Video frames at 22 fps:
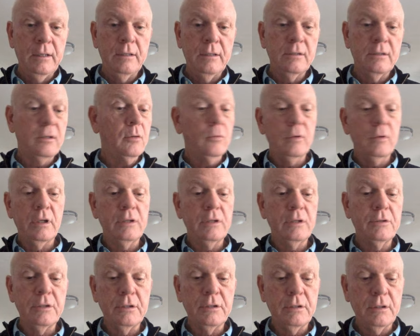So let's
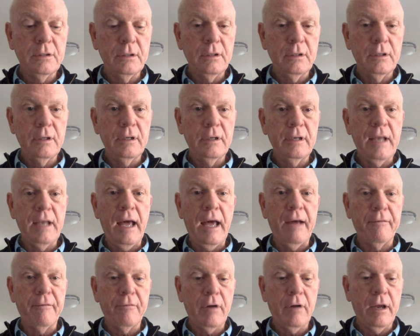just
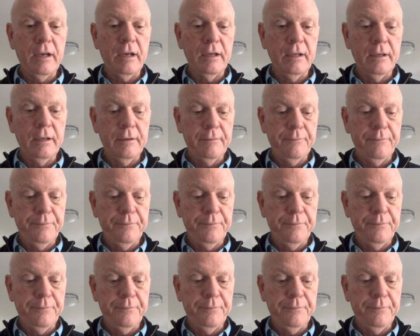dive right in